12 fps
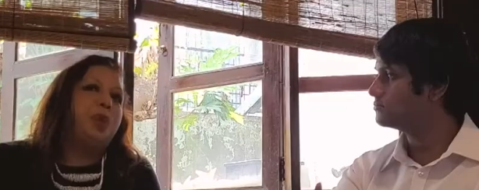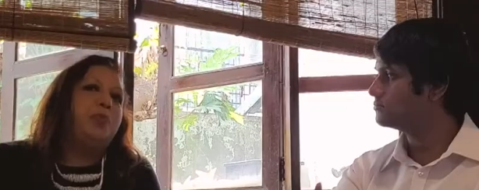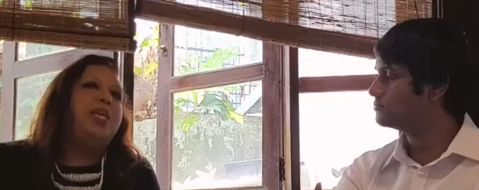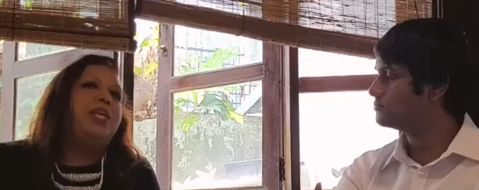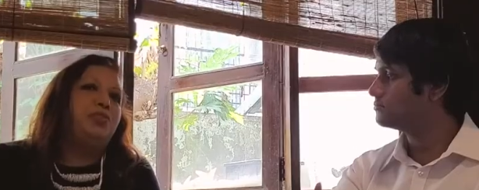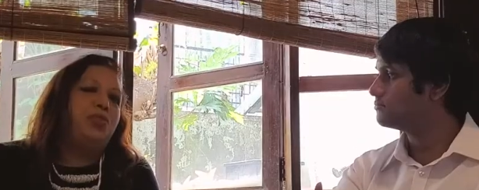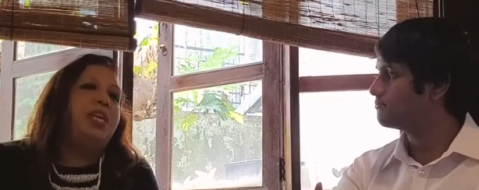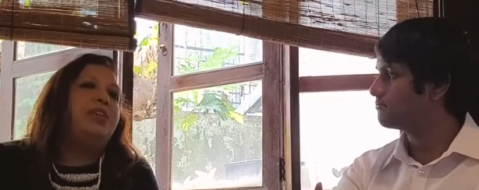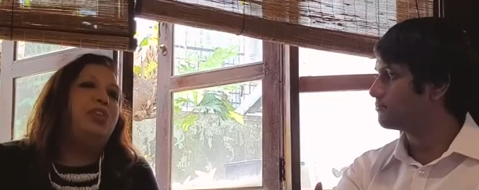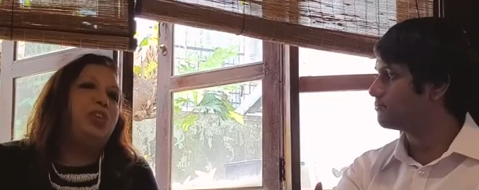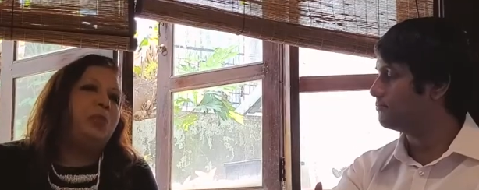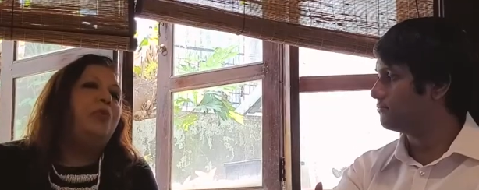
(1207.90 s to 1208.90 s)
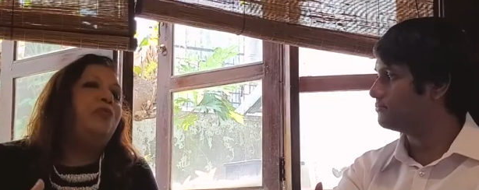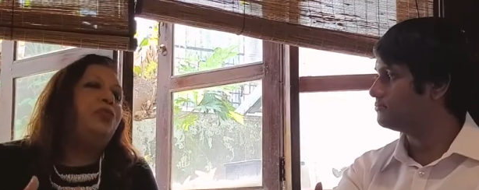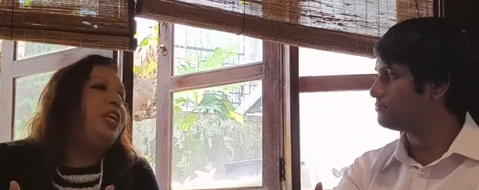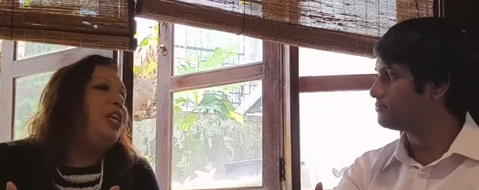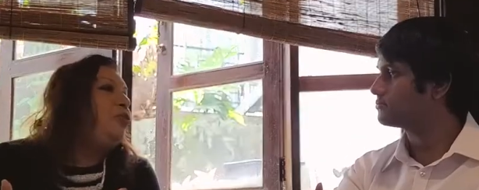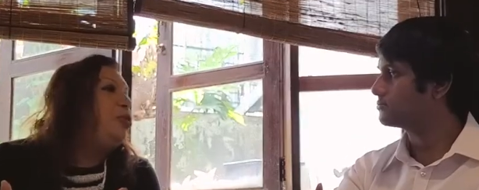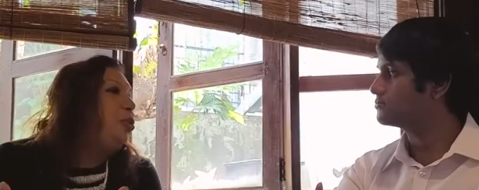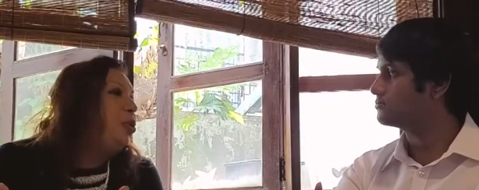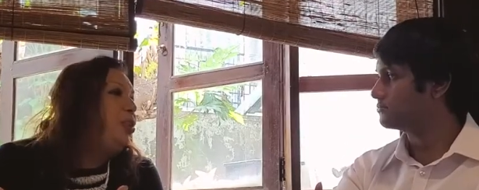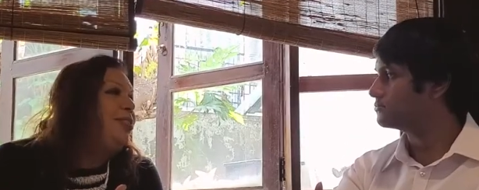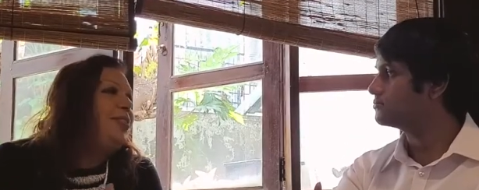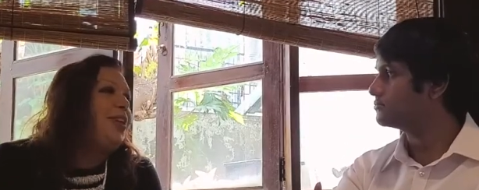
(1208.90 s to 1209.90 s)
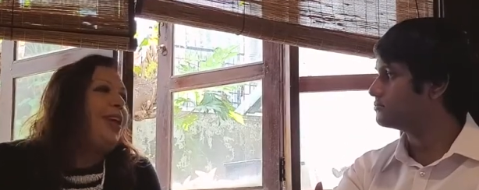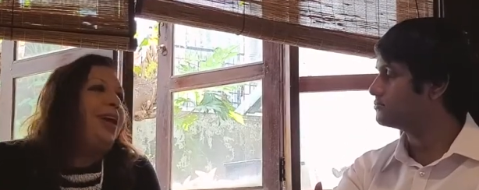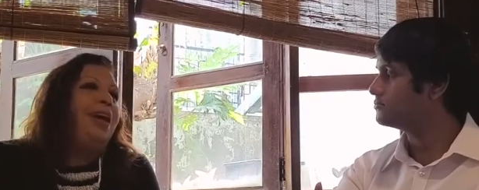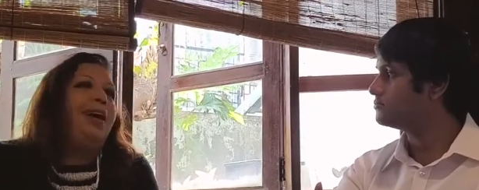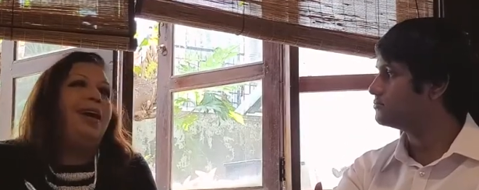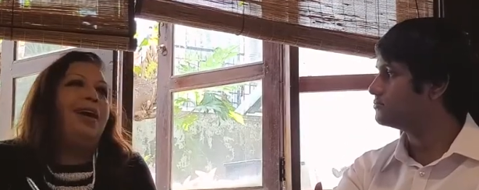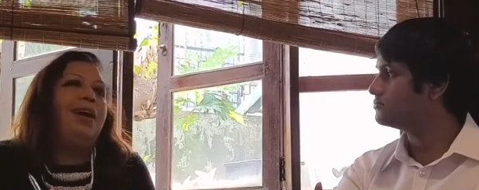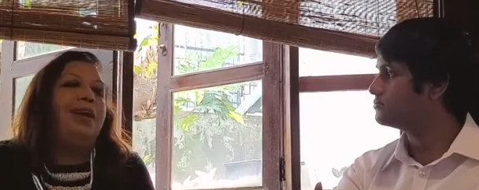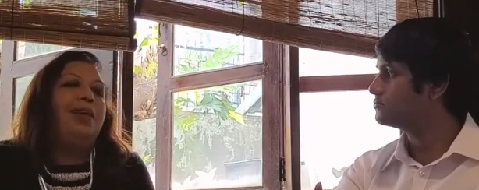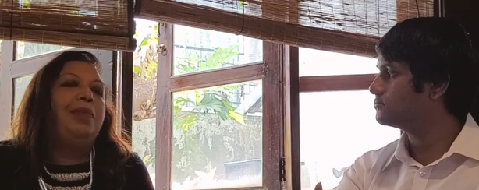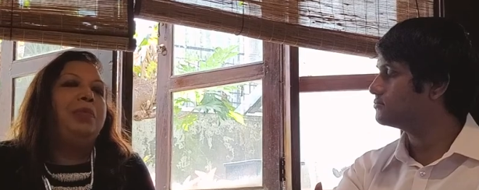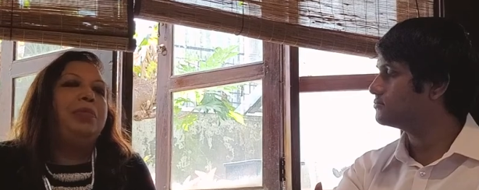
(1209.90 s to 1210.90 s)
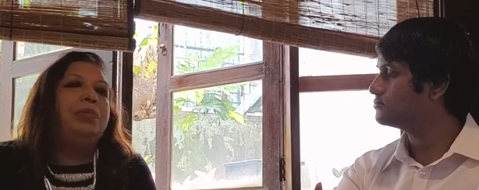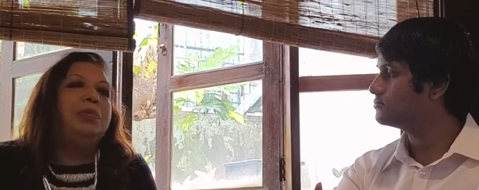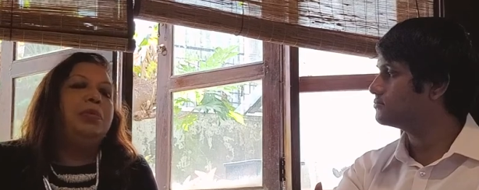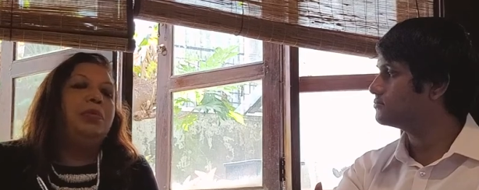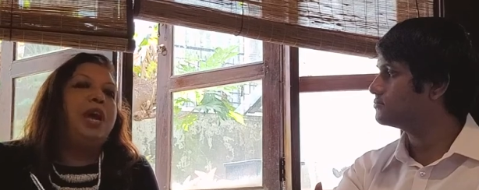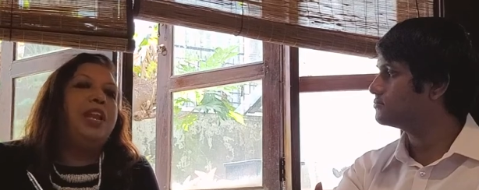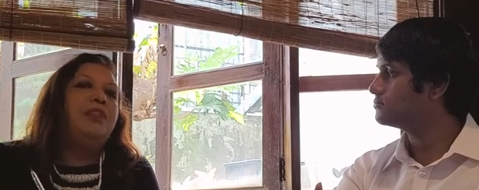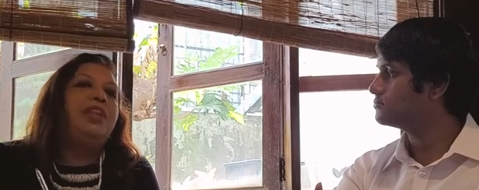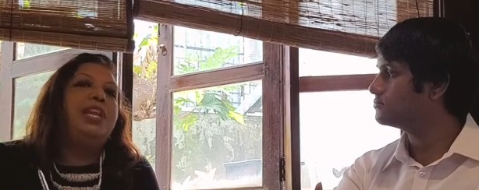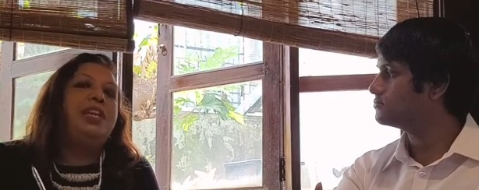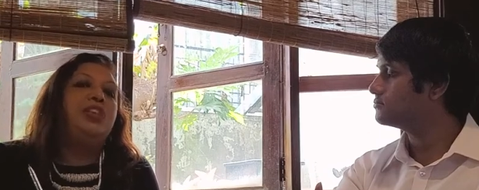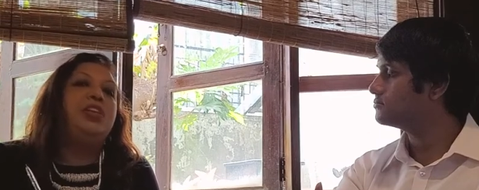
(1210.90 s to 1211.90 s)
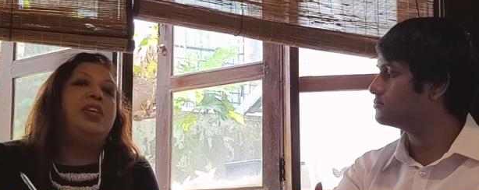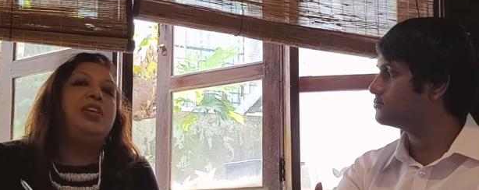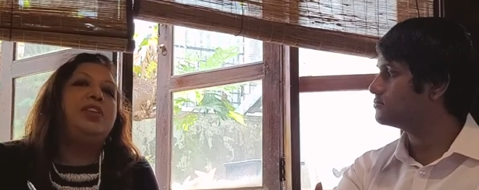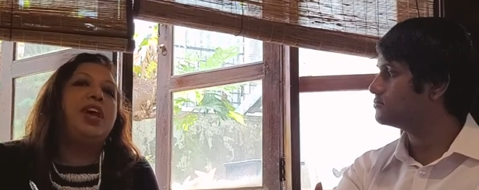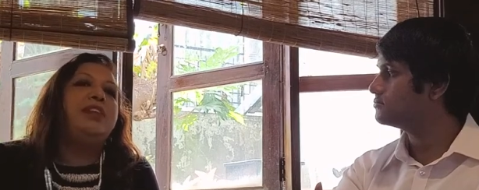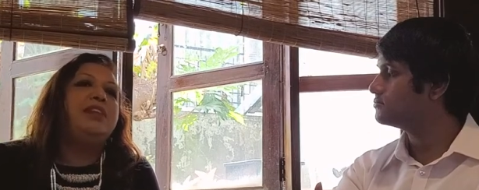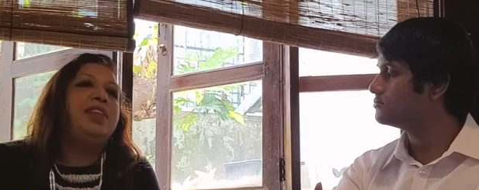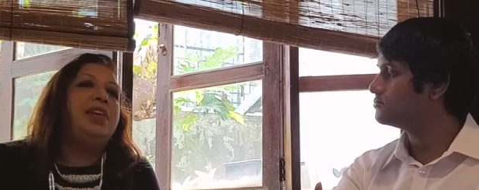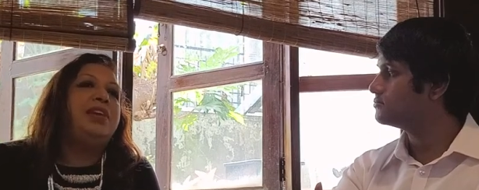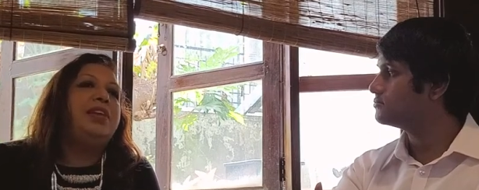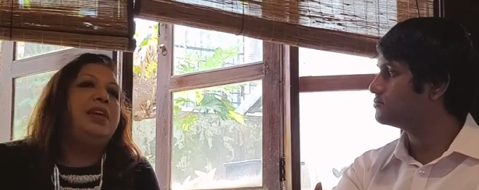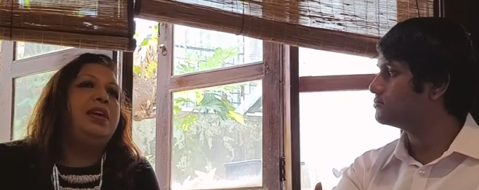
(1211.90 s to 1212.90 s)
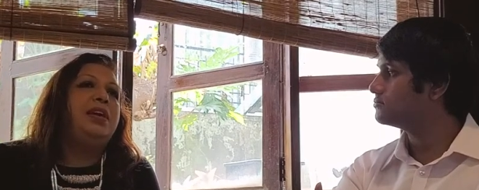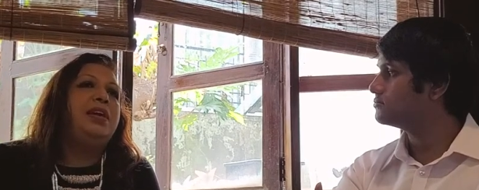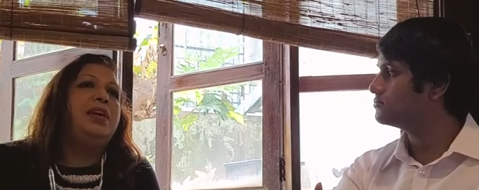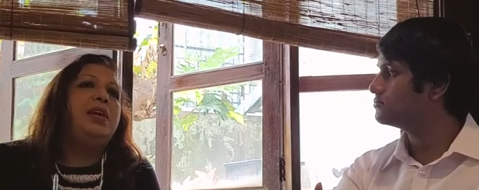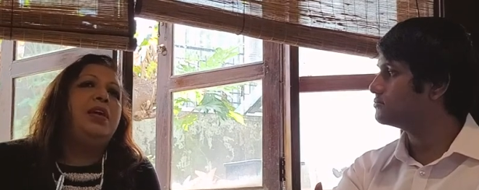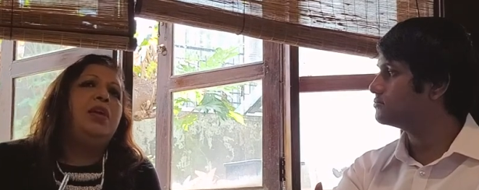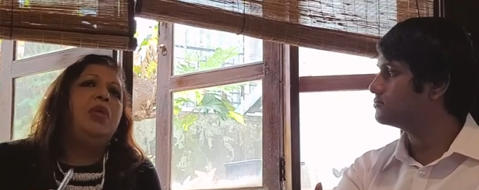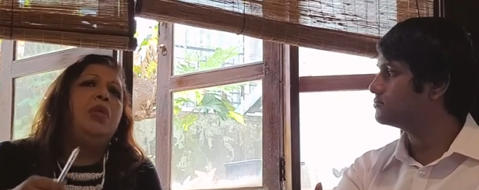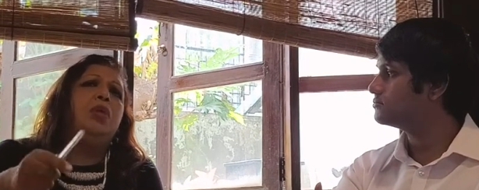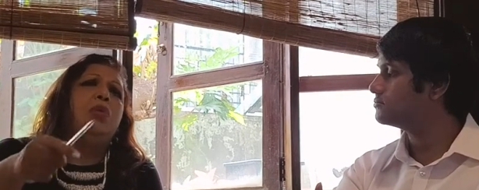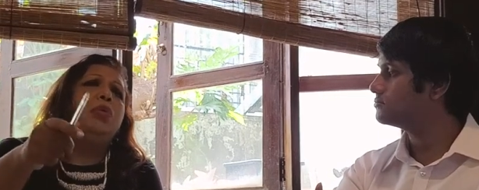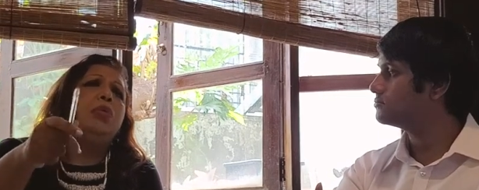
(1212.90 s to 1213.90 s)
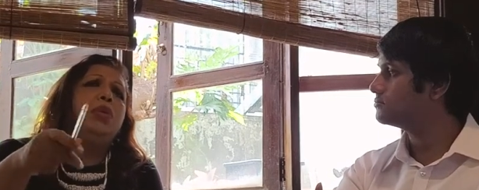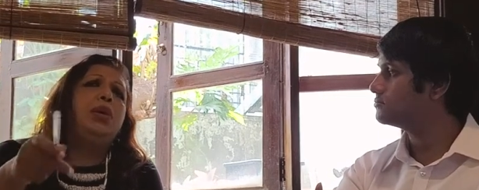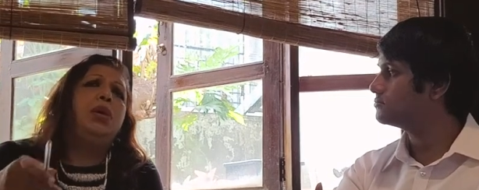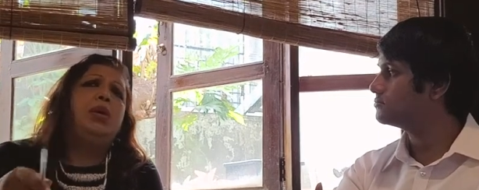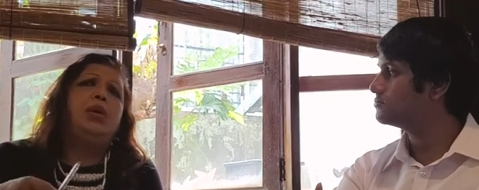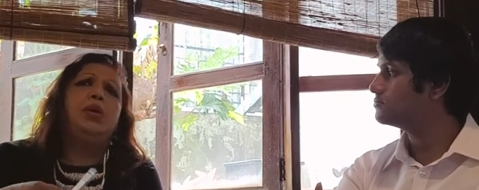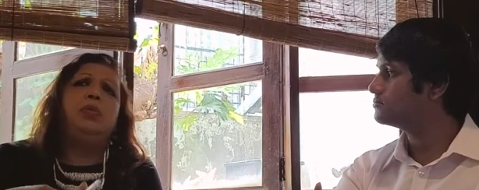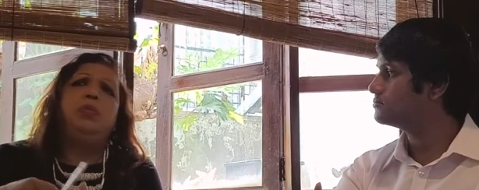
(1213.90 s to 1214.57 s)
Speaker 1: being trained just before they took oaths, uh, one of the lecturers had said, uh, oh, uh,